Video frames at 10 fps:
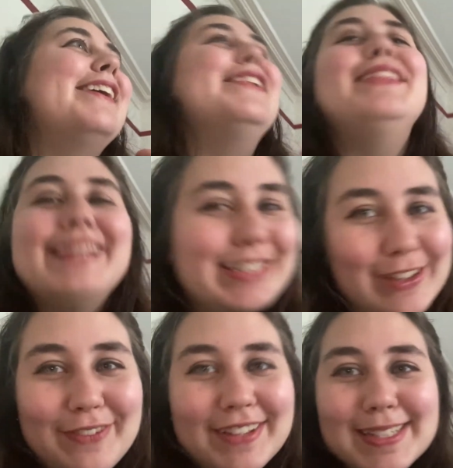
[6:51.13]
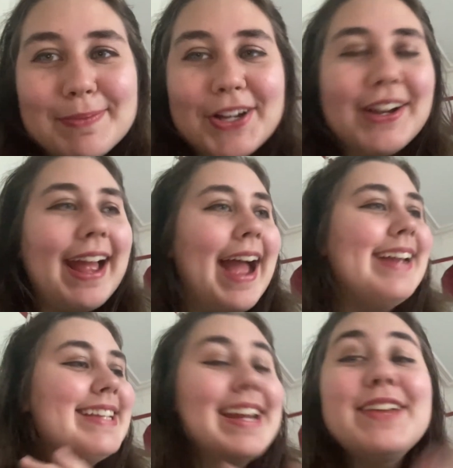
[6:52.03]
literally fits the book. I
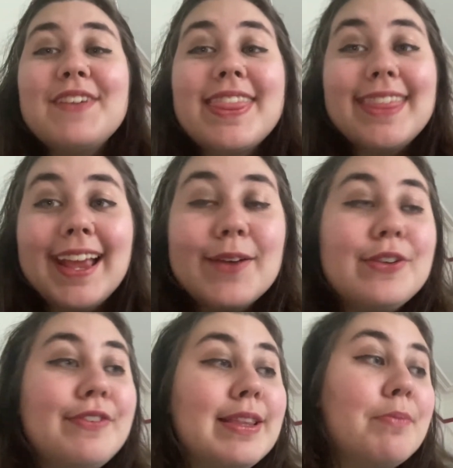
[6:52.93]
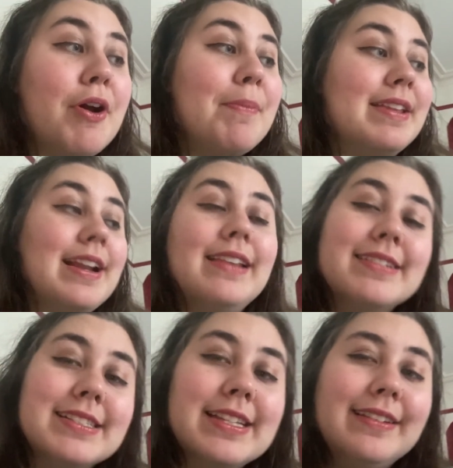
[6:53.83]
didn't even think it would fit the book, but then I
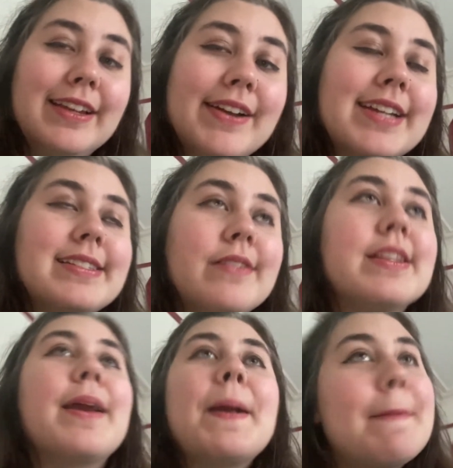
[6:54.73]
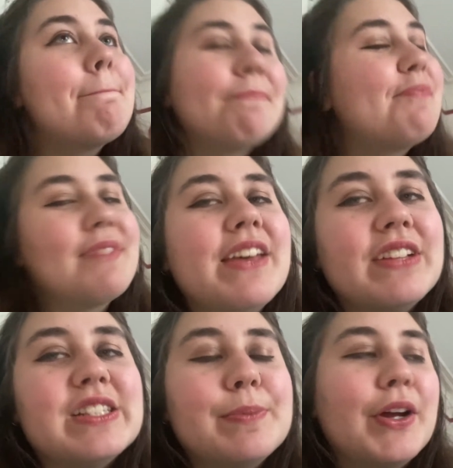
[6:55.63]
listened to the lyrics and I was like, it
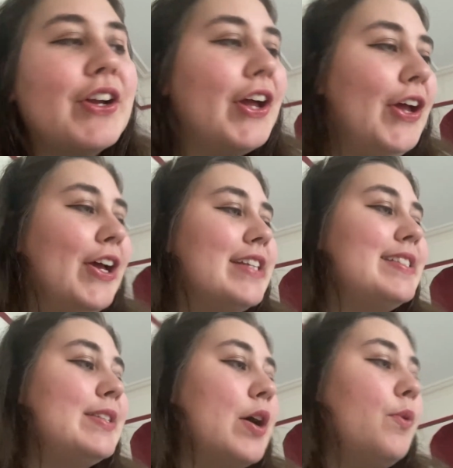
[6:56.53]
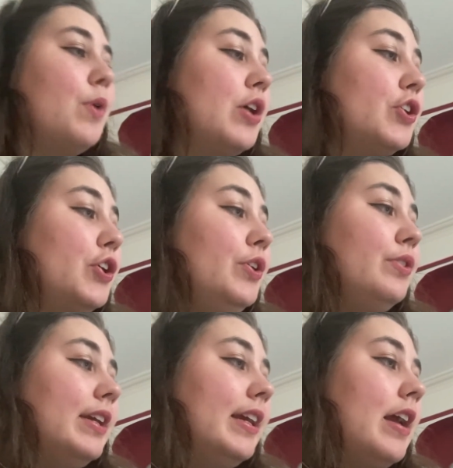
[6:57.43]
fits the book. So
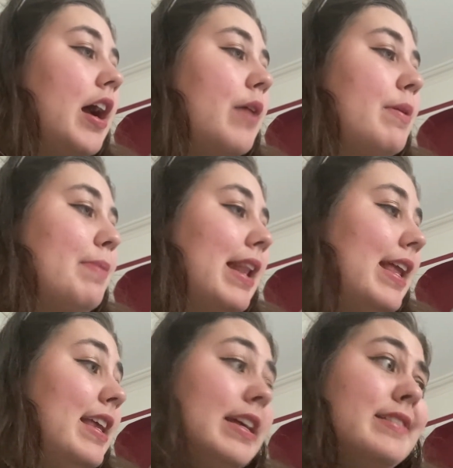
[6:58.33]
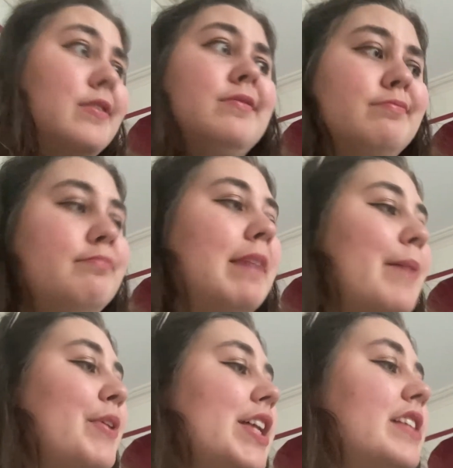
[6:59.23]
currently our playlist, well, my
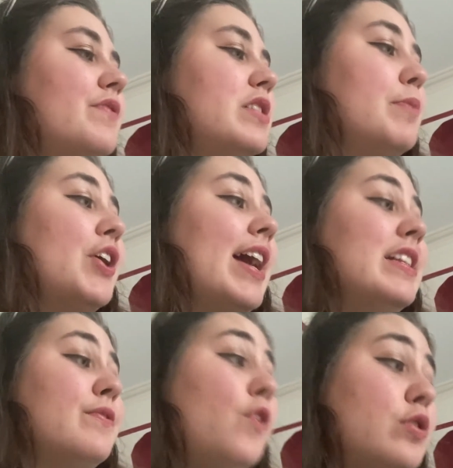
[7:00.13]
playlist for this book has 4